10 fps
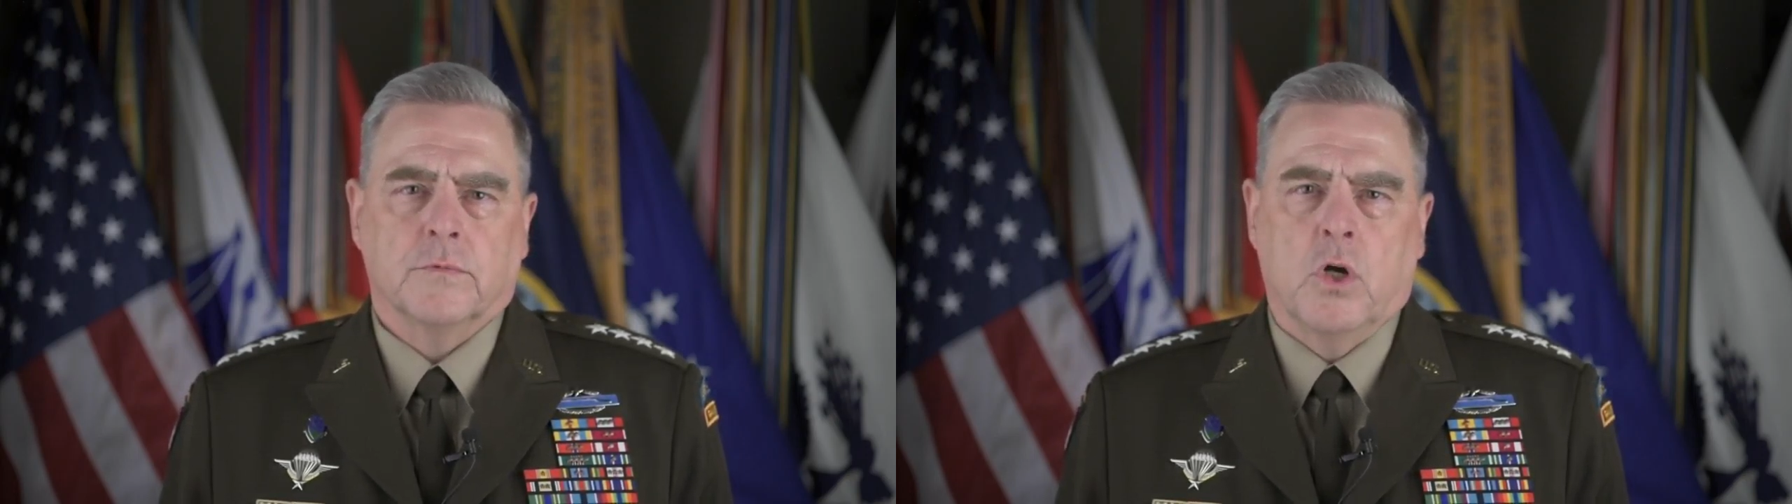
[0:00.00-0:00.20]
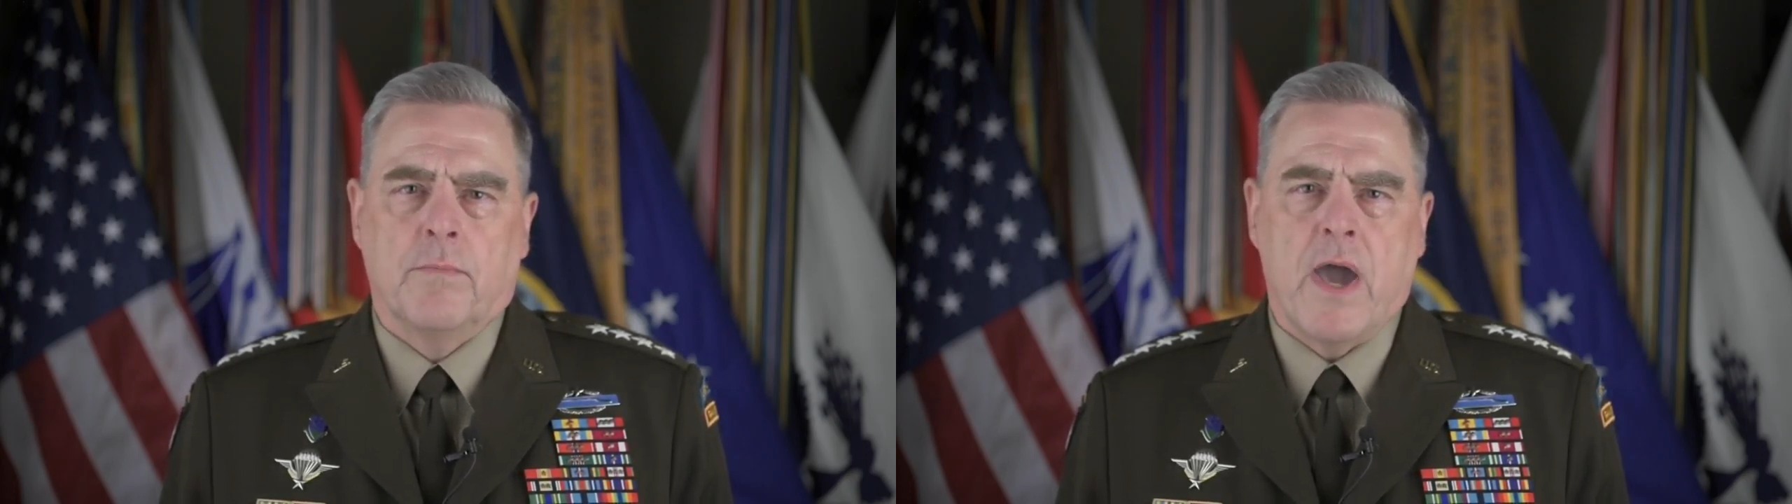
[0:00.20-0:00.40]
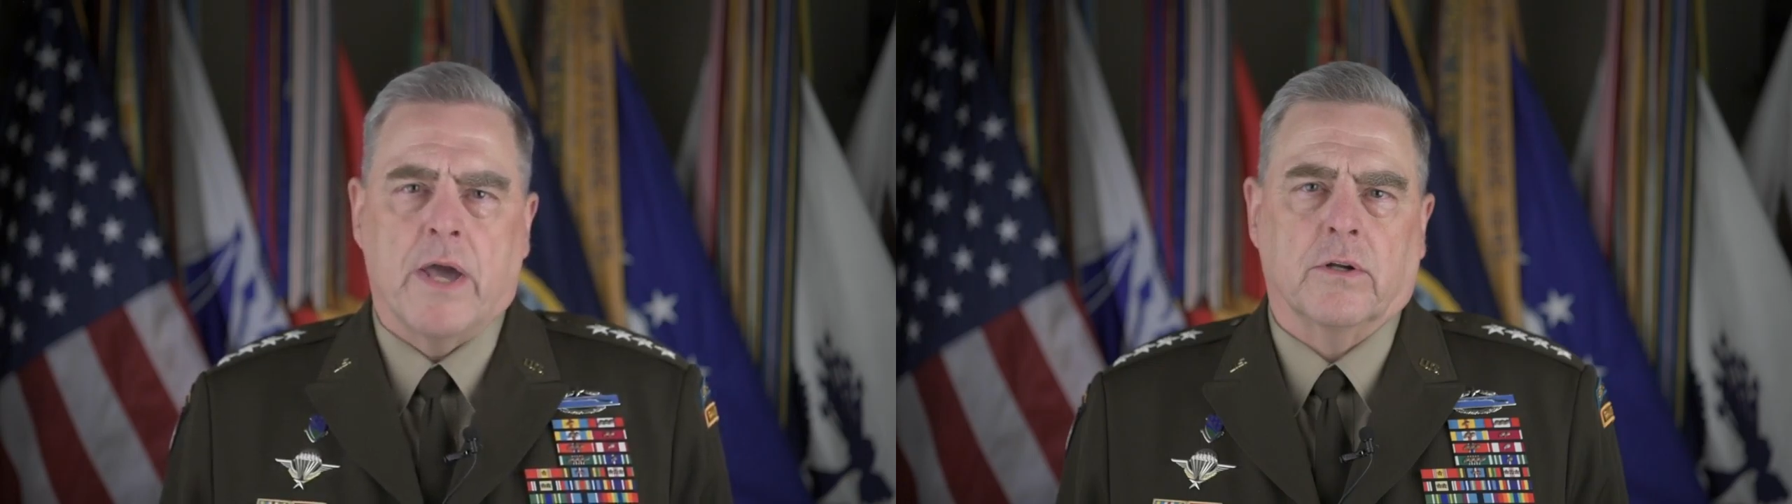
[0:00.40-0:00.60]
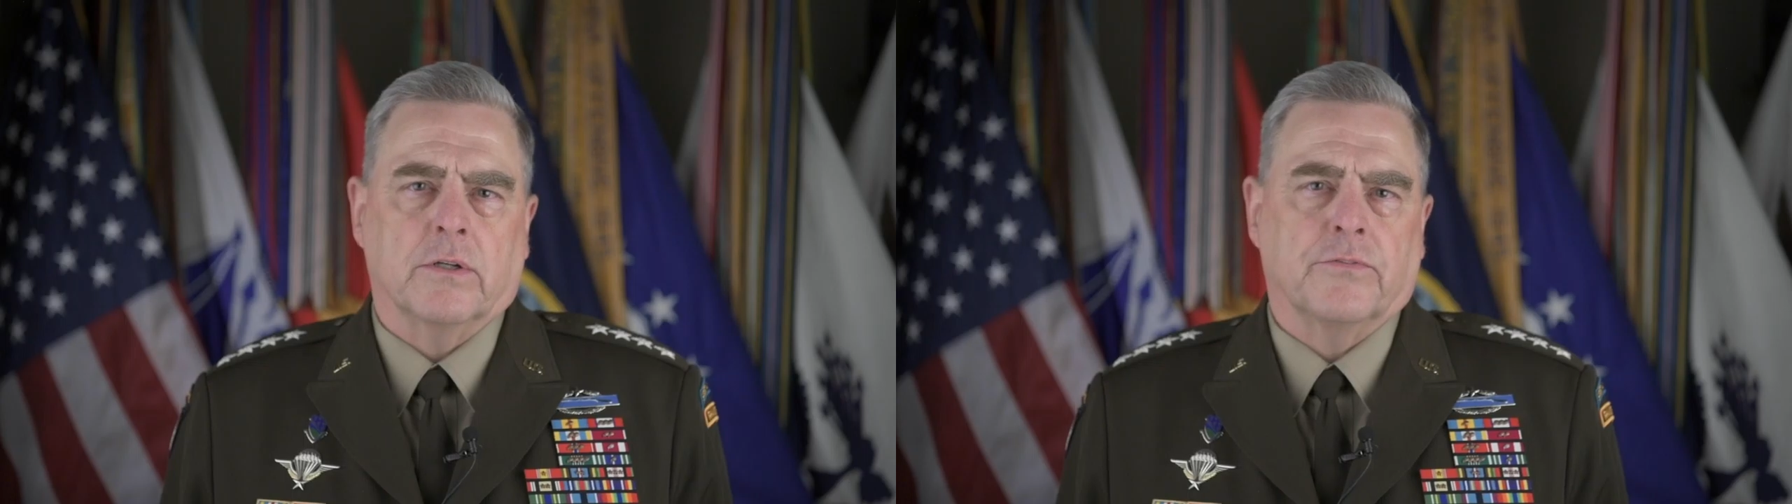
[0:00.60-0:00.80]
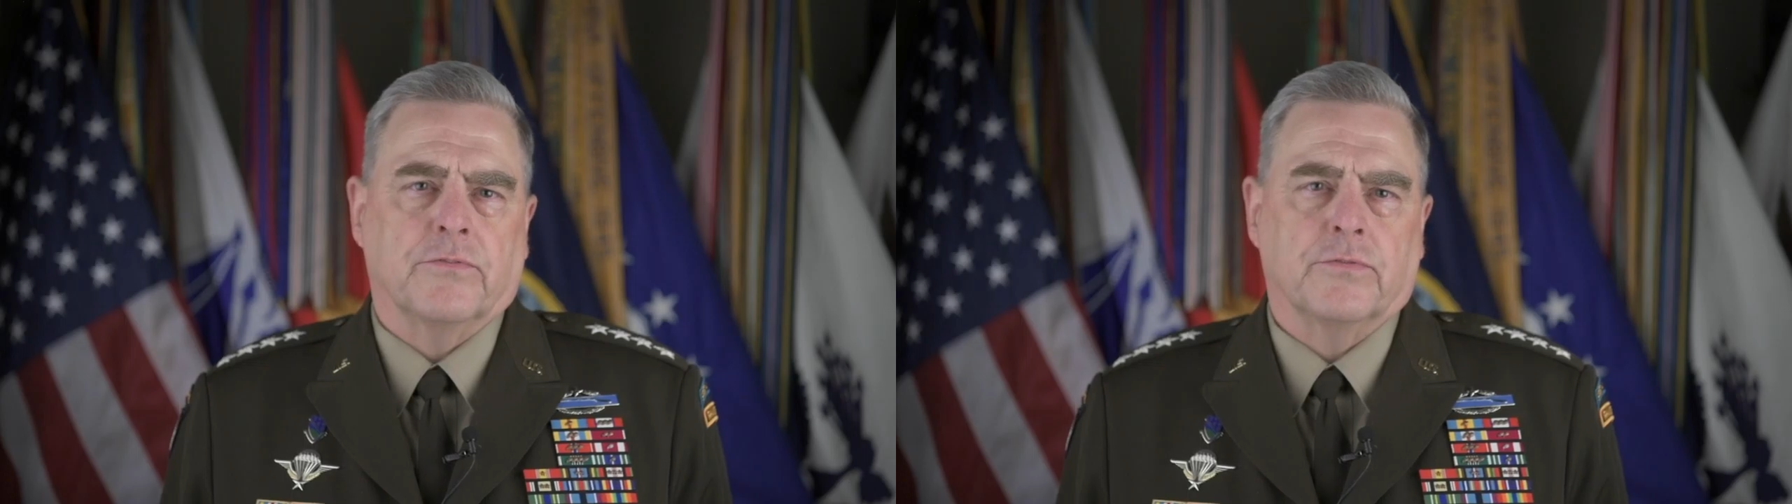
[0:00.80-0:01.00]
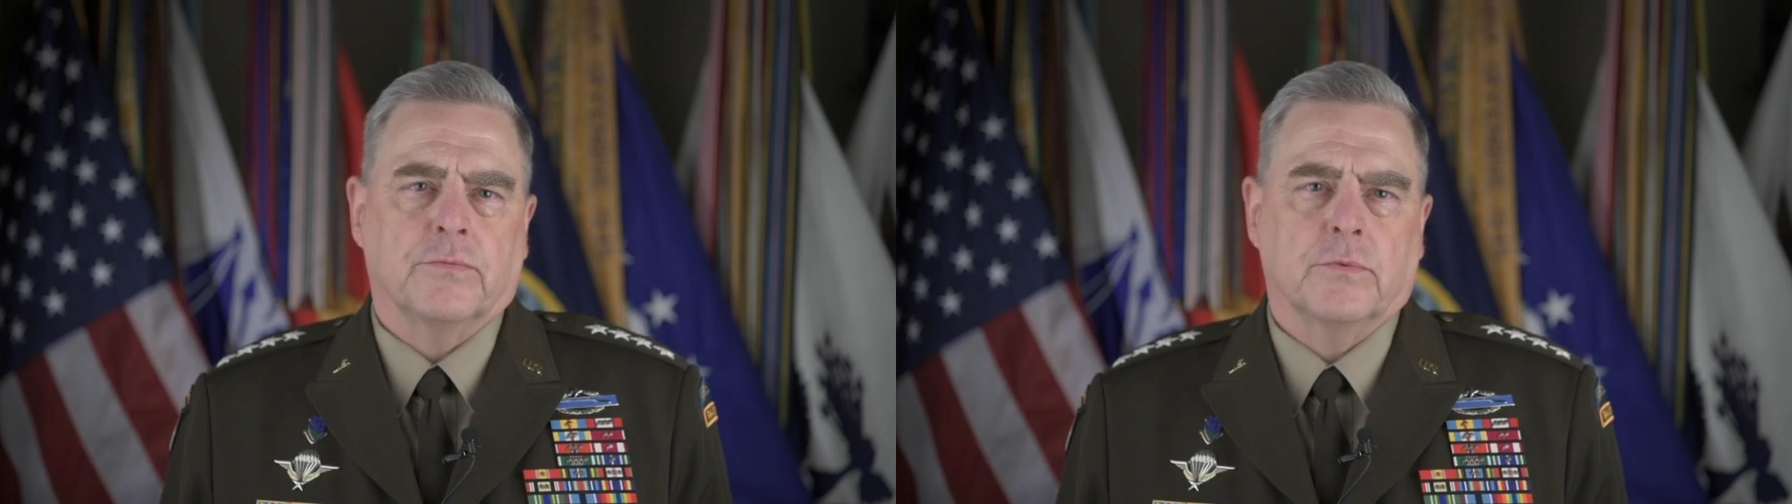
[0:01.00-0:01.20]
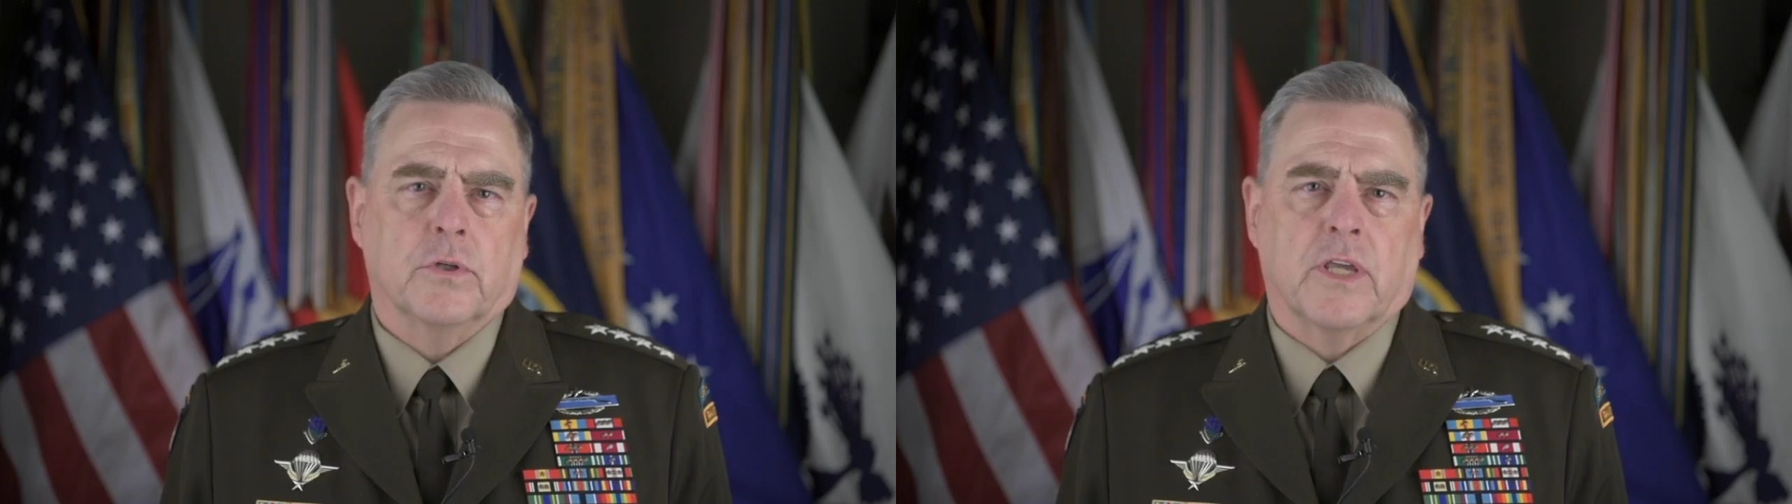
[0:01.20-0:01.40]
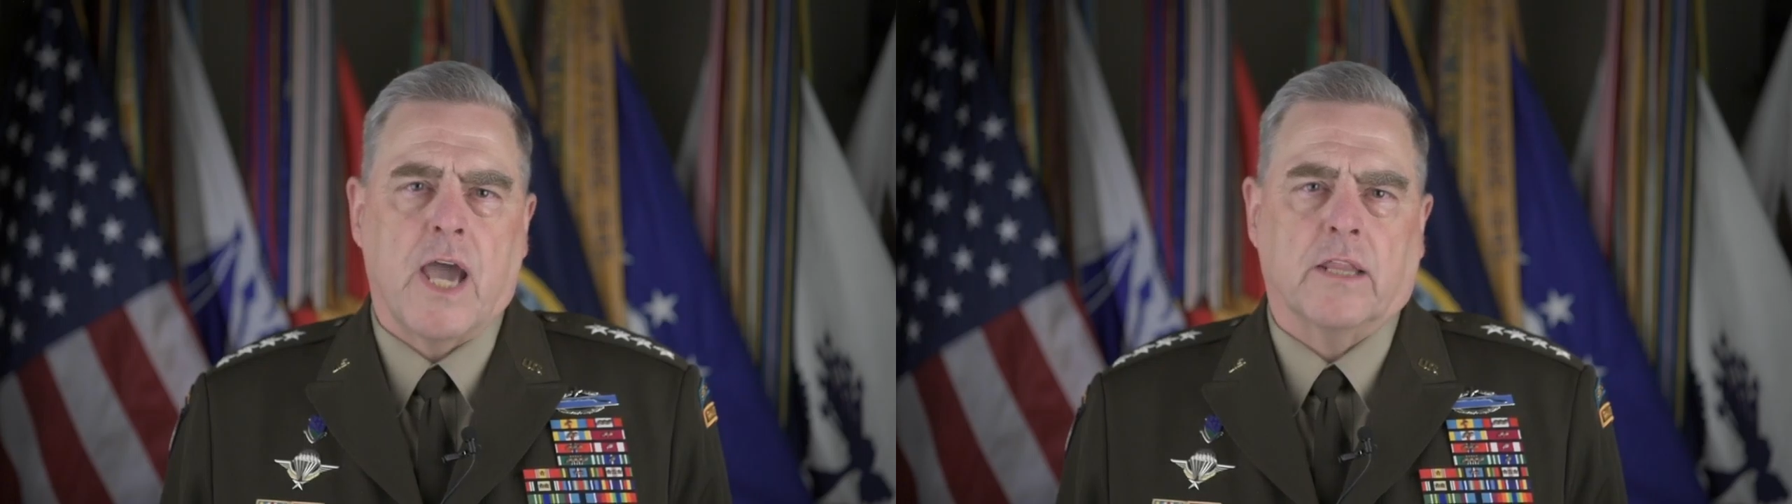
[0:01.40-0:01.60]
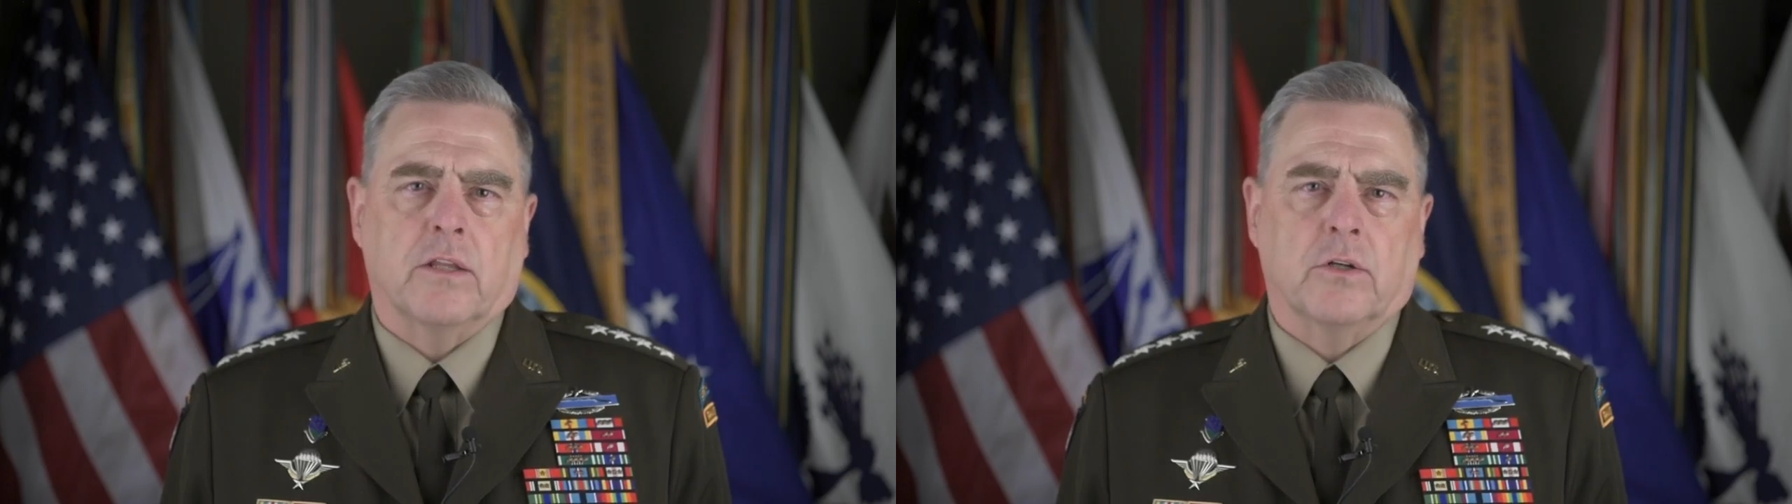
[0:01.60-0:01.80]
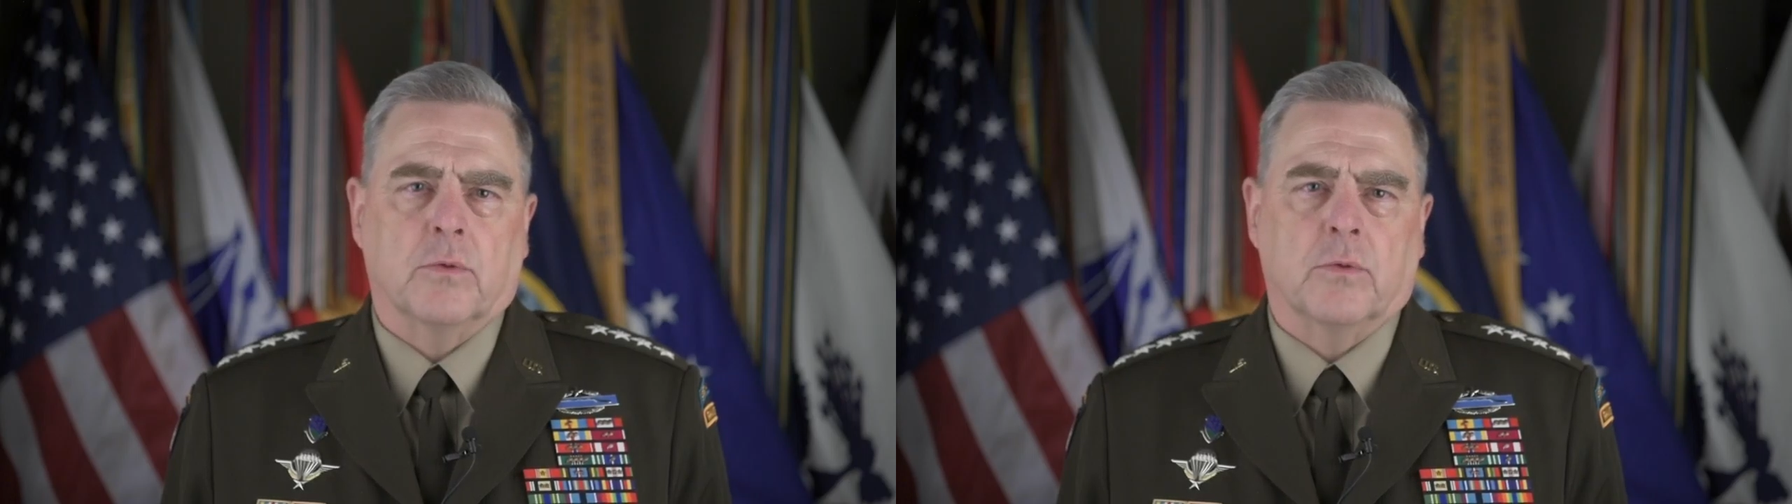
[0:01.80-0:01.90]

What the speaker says: no matter if you're Catholic